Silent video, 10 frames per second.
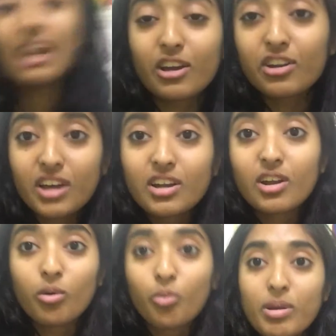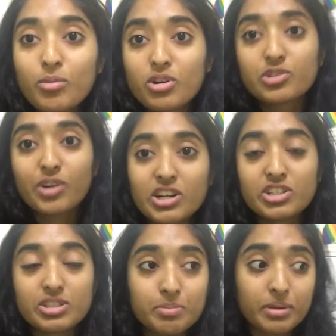I could have gotten way more
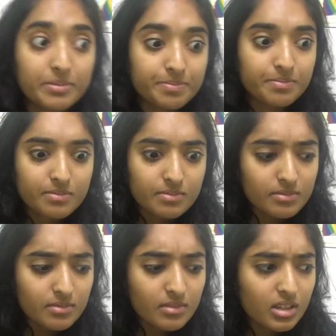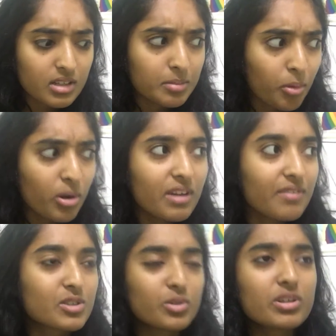scratches. But the point of
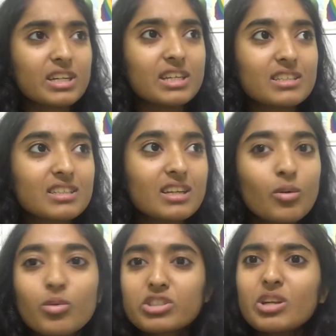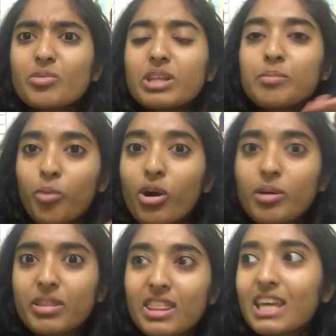the story is, well, there's not really a point,
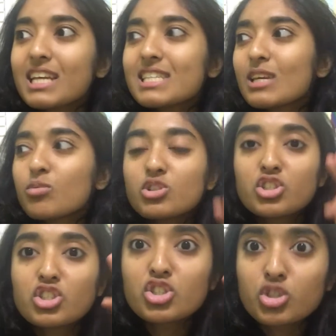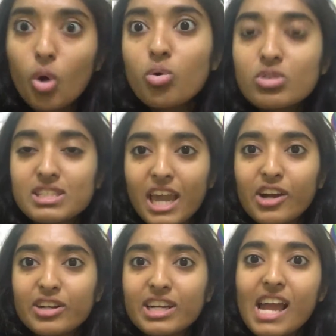but the thing is, it was just so
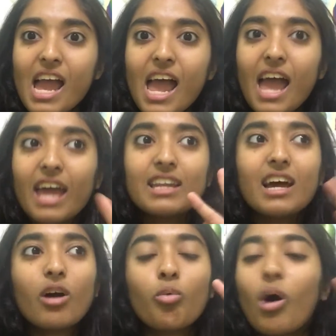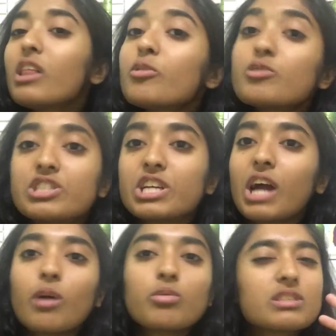scary. And while I was there,
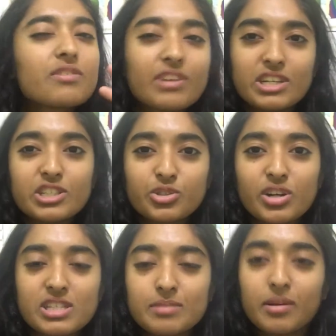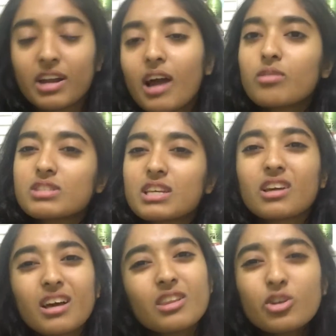I wasn't very stressed about it. I was, like,
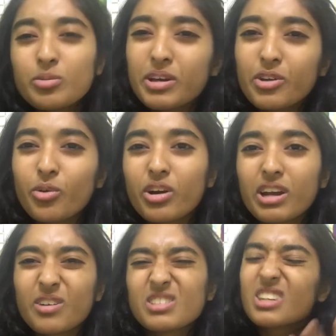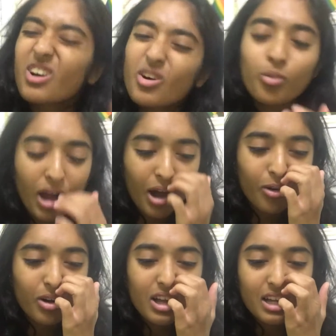a little bit annoyed. I was like, oh, wow,
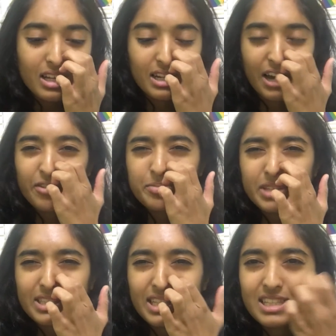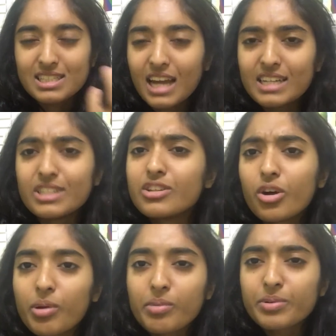kind of upset that this guy didn't
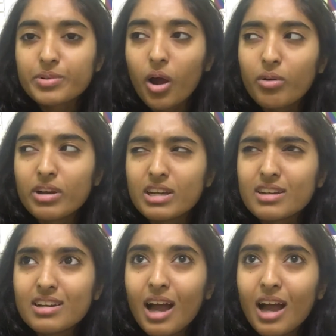know where we were going.